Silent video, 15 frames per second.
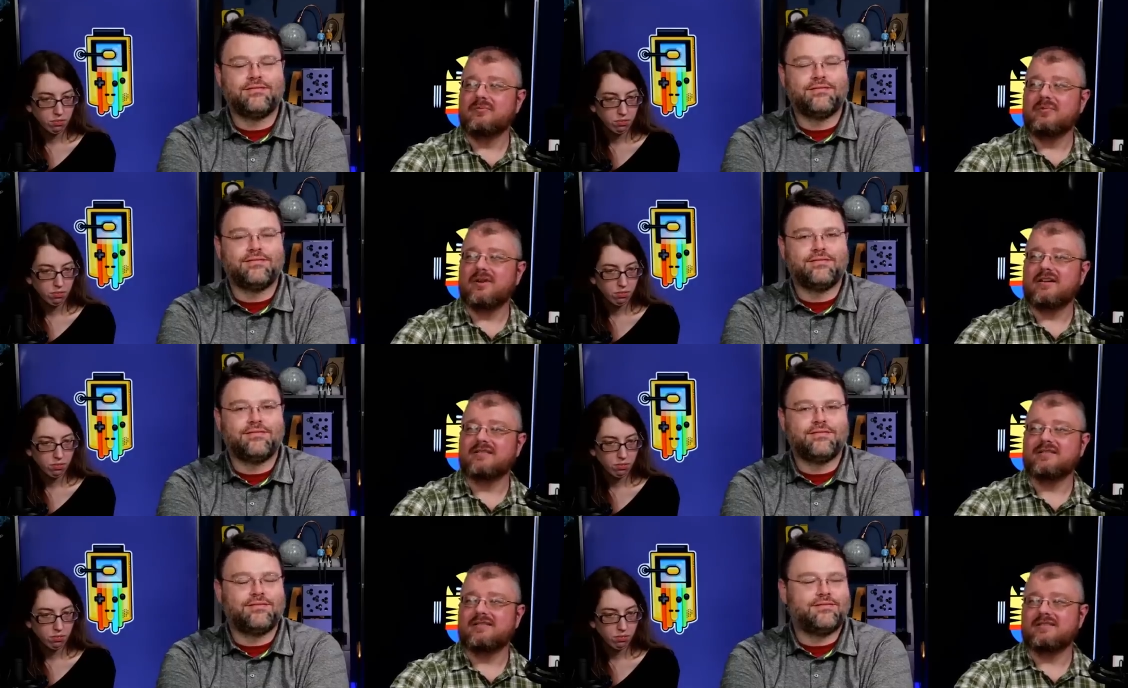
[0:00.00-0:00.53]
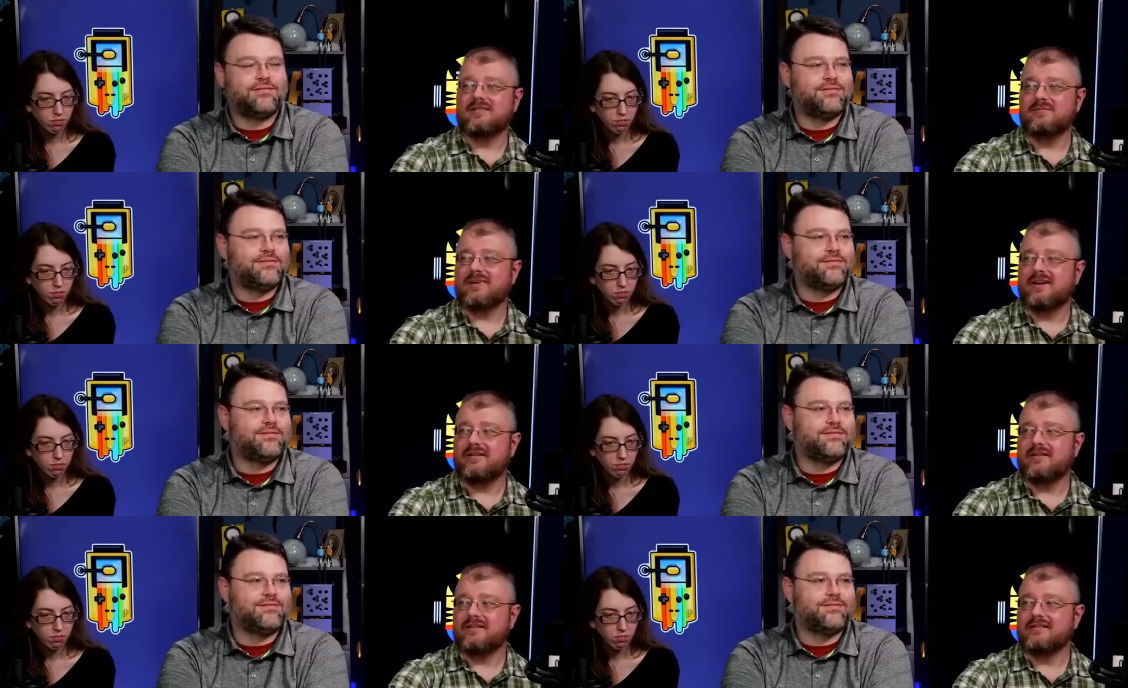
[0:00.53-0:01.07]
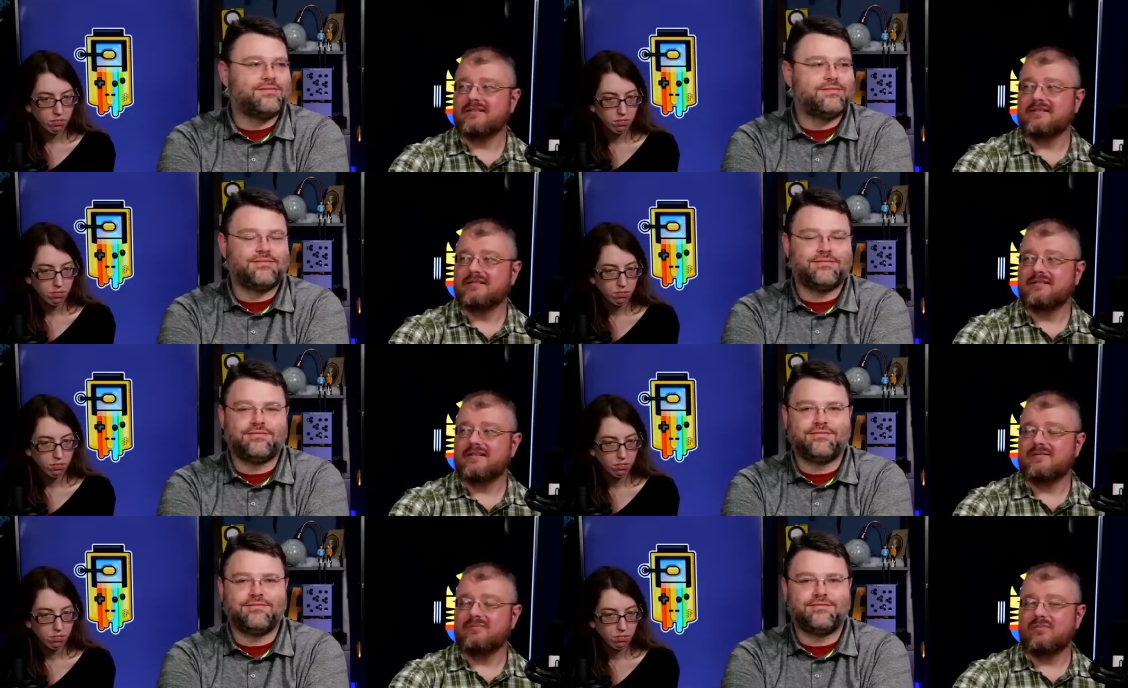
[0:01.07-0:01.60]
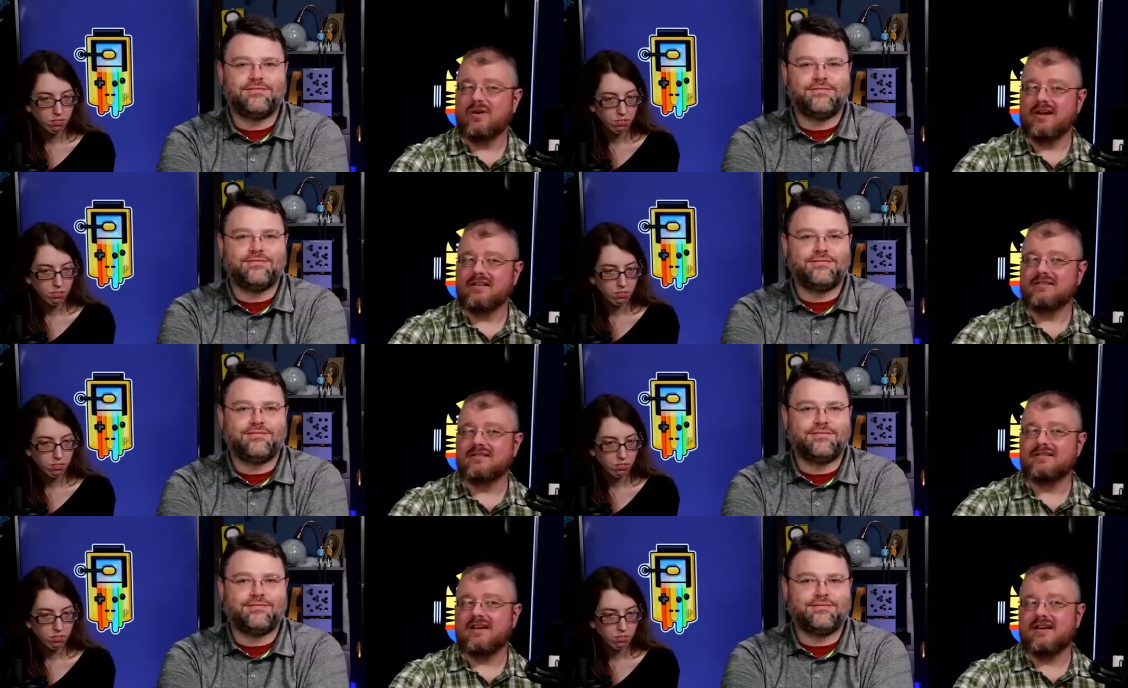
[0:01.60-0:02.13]
Speaker 1: the processing power and
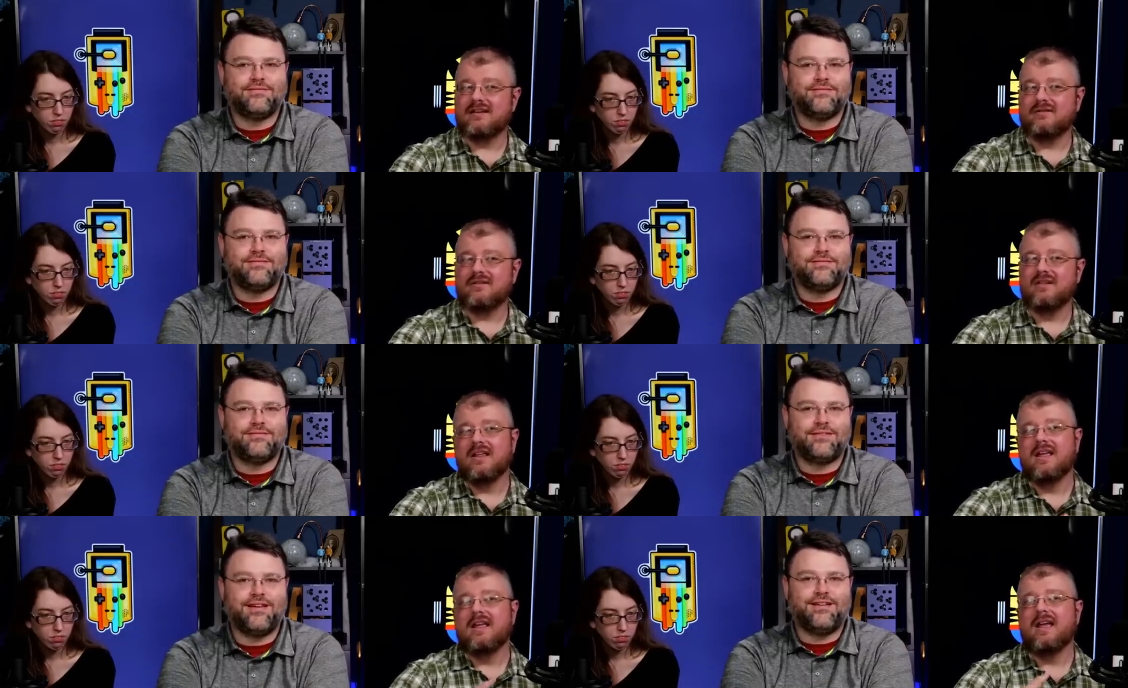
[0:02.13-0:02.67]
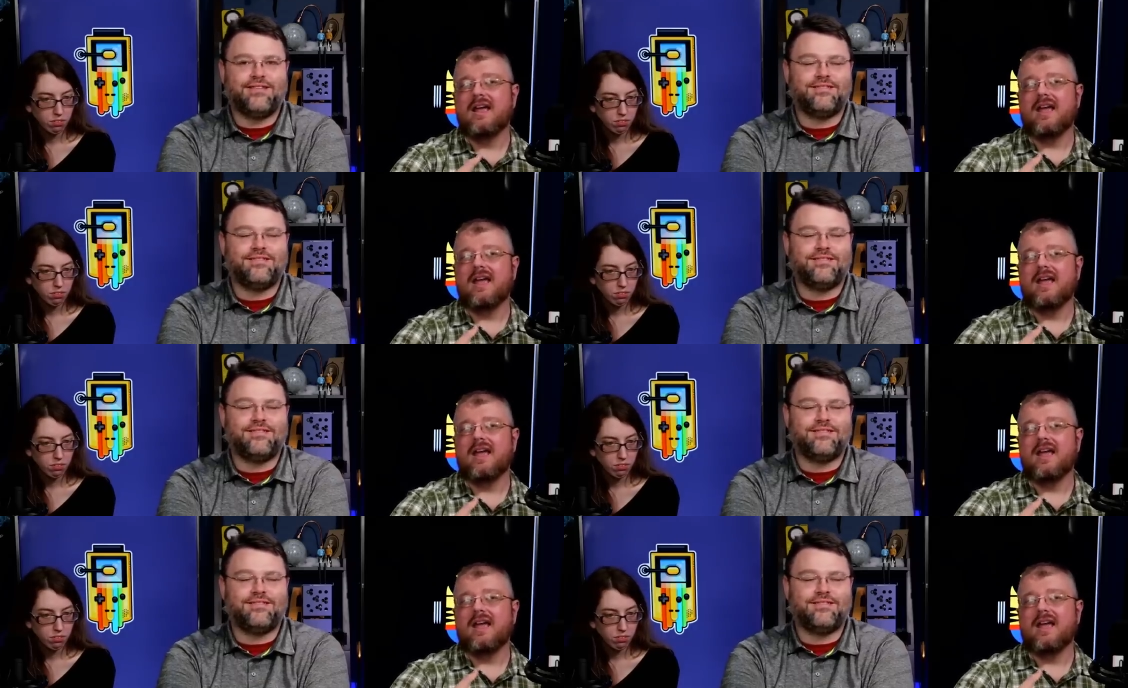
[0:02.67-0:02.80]
break the cycle.